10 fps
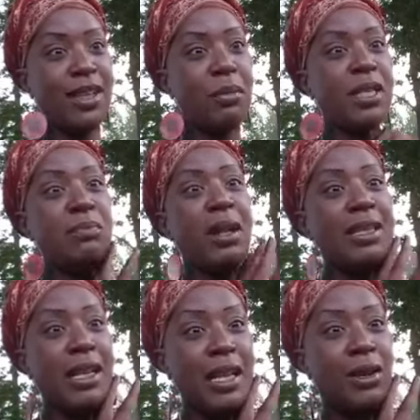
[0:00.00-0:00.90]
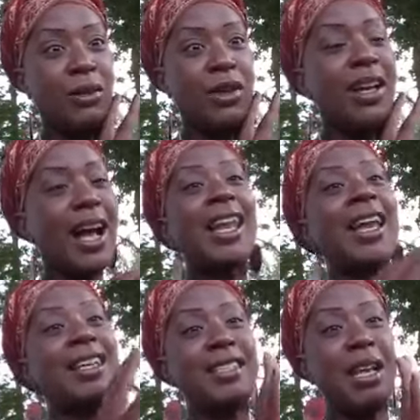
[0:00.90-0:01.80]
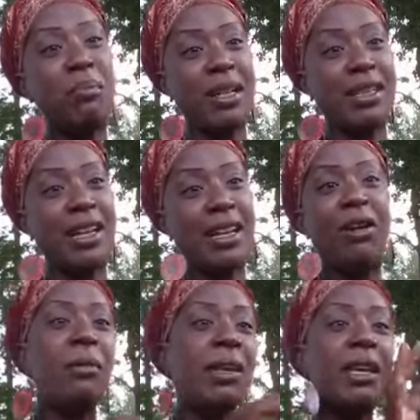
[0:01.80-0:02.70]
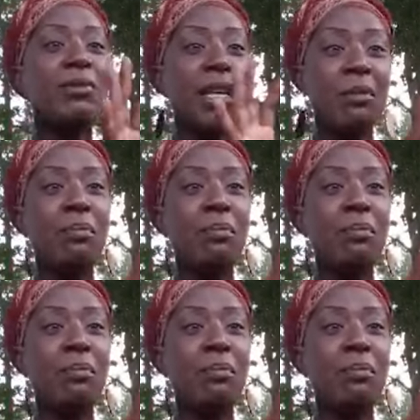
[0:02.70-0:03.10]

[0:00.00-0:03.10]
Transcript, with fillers: But they the Leo. I like saying Leo. I'm gonna keep saying